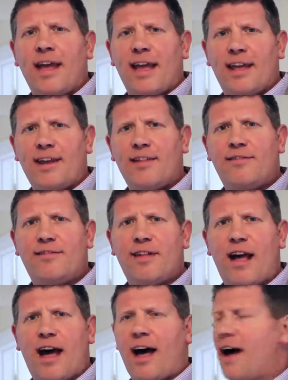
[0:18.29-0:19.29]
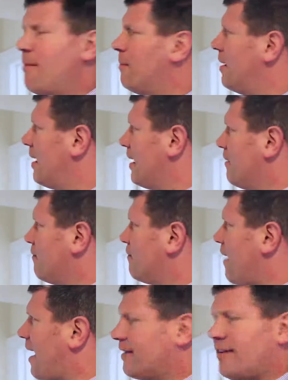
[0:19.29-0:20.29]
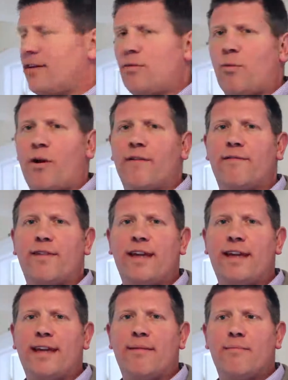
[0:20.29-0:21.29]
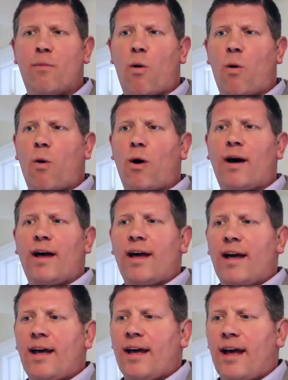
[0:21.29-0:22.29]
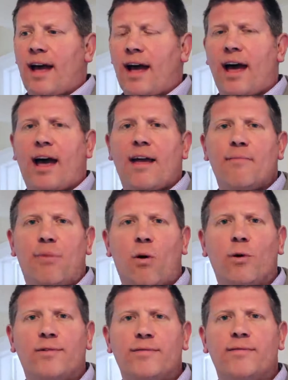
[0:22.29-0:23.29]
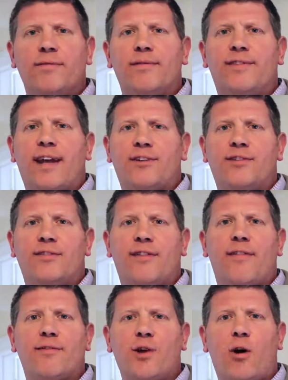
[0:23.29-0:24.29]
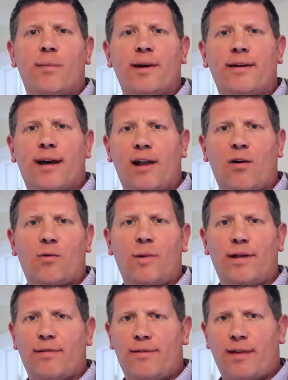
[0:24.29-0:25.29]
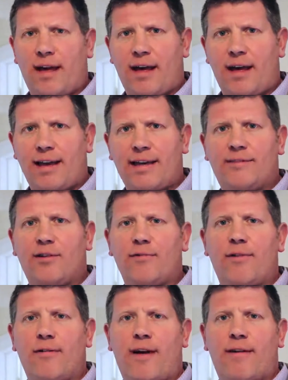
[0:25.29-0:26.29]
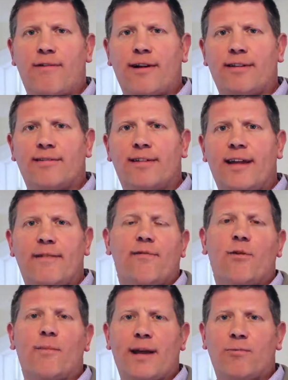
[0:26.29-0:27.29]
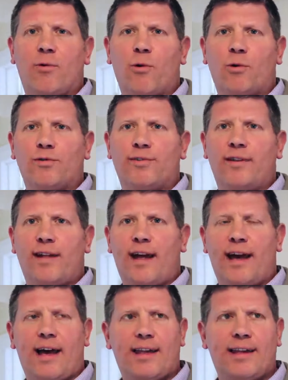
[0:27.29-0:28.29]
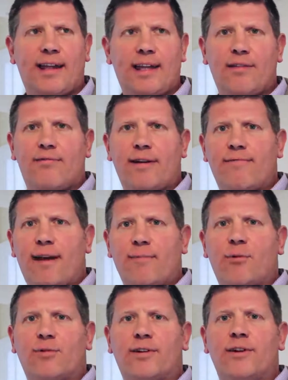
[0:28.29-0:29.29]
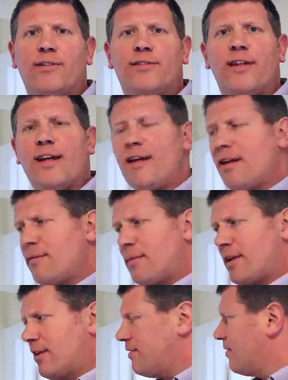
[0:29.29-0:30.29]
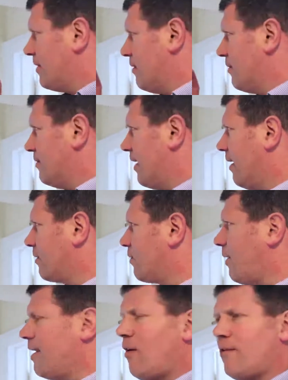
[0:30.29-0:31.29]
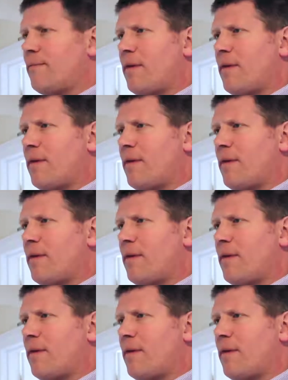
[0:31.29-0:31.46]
It is, in fact, one of the more important sections of the job, along with E2 roof coverings, E4 main walls and E3 rainwater goods, because you can tell quite a lot